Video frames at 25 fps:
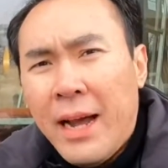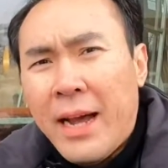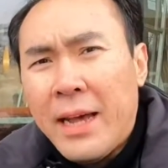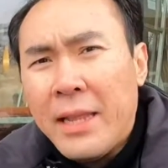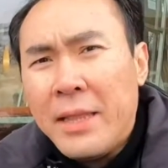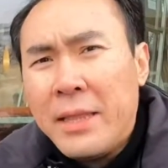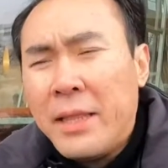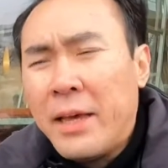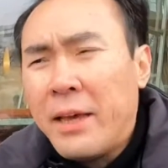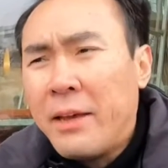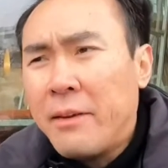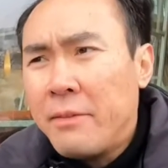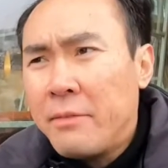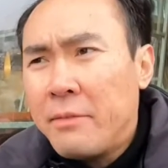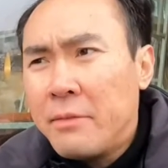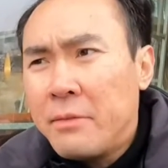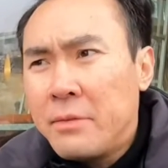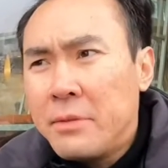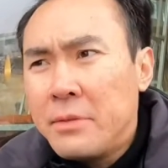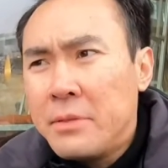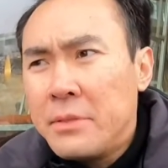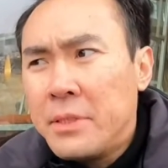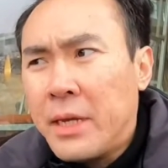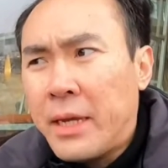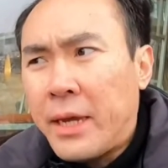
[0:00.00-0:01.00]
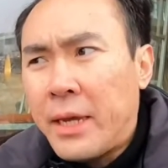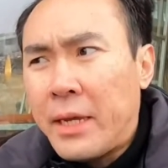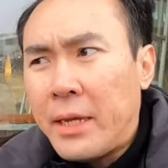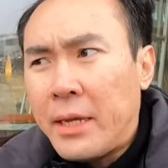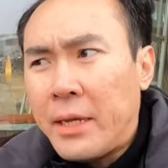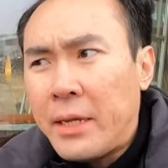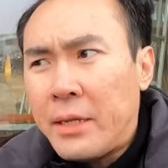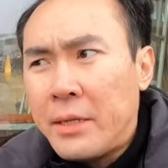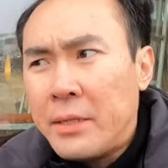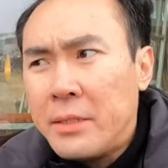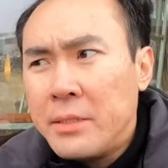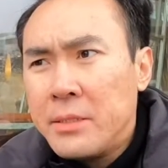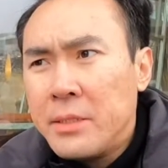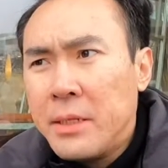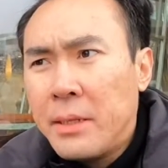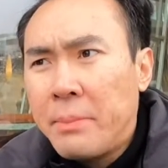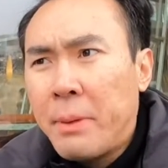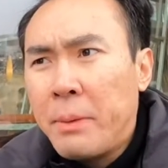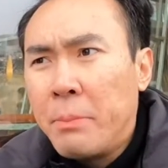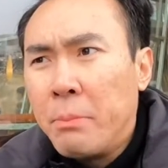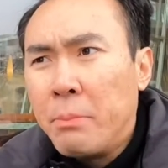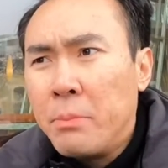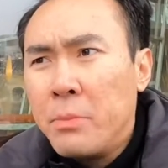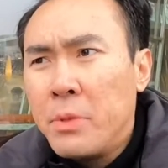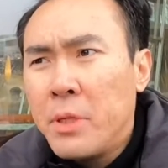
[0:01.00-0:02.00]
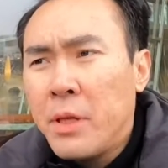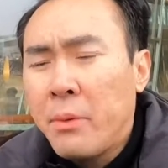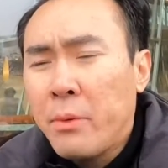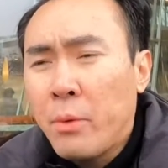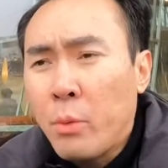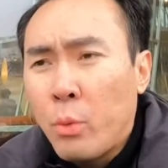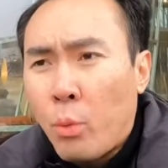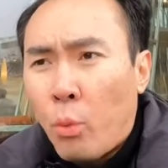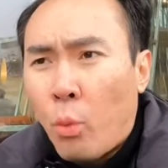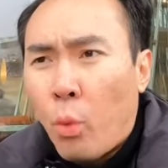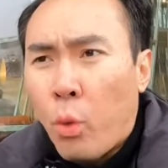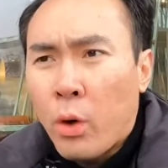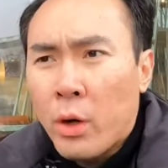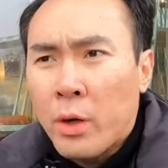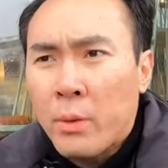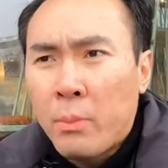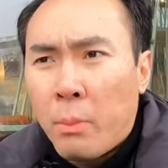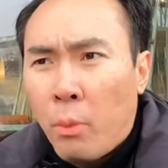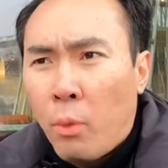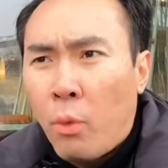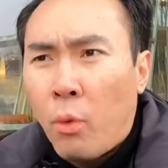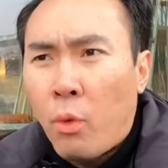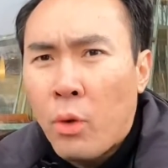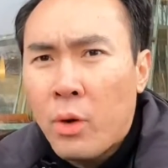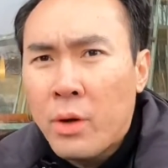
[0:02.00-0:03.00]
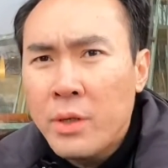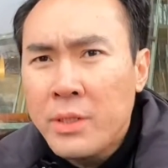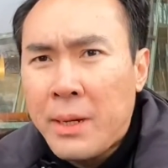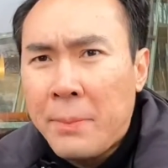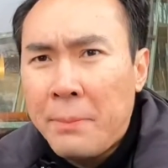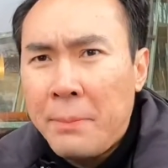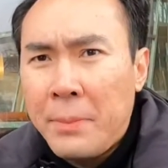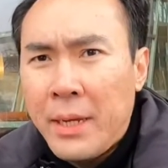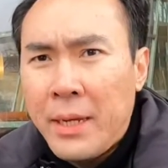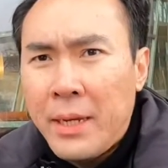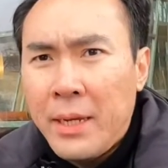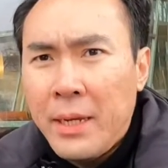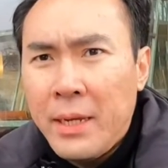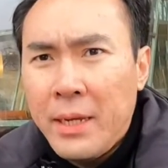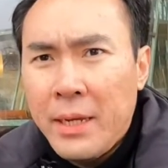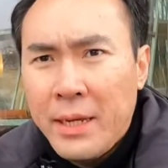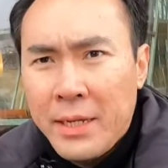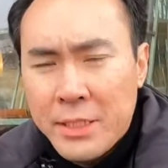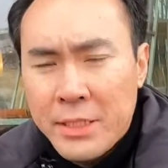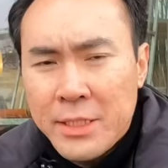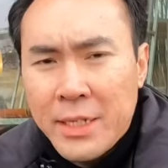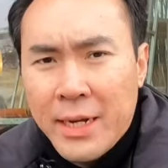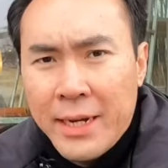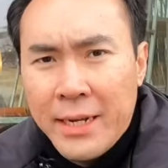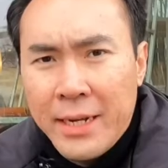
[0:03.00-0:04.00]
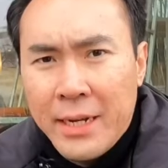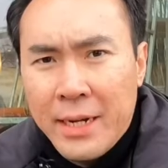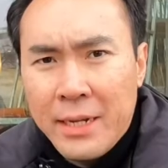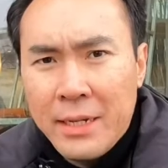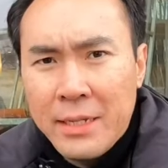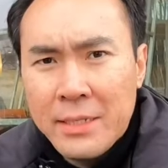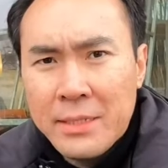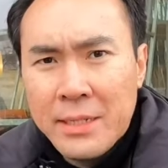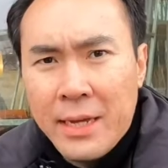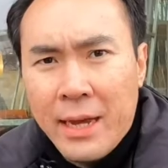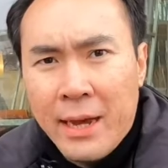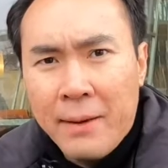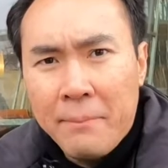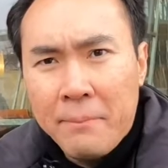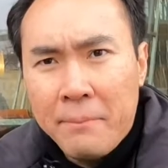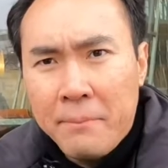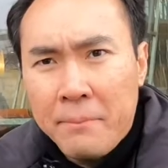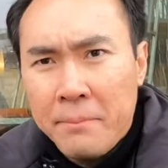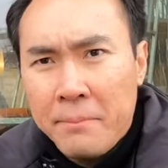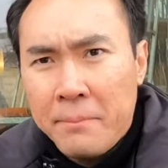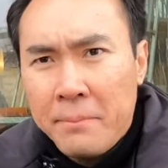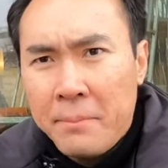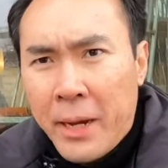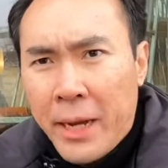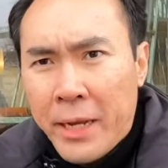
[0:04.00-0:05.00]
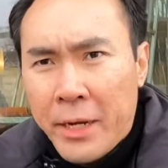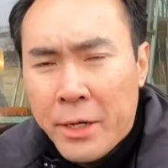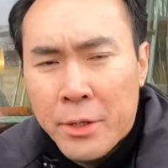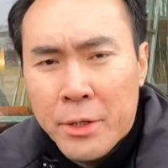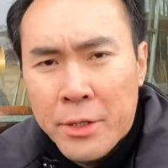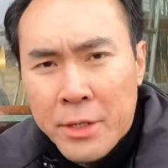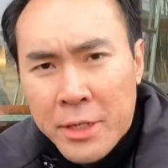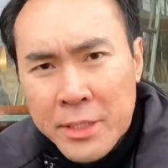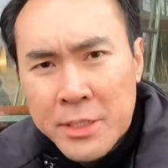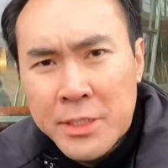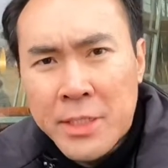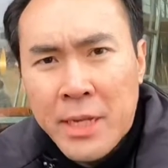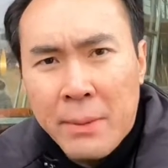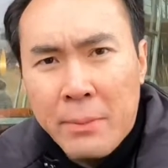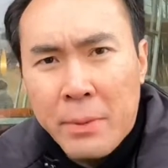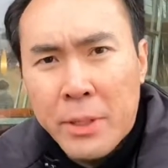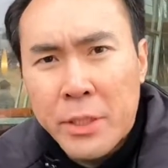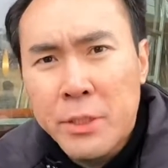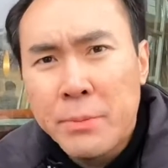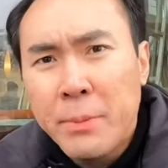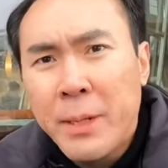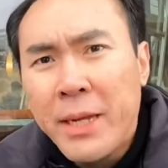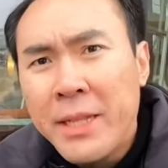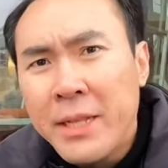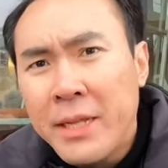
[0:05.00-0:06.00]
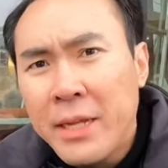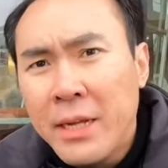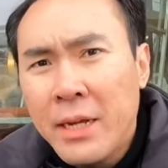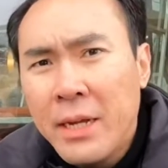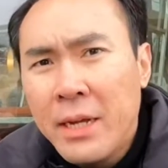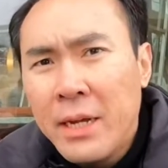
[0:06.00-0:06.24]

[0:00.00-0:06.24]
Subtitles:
And they work more than me in China. They have better establishment.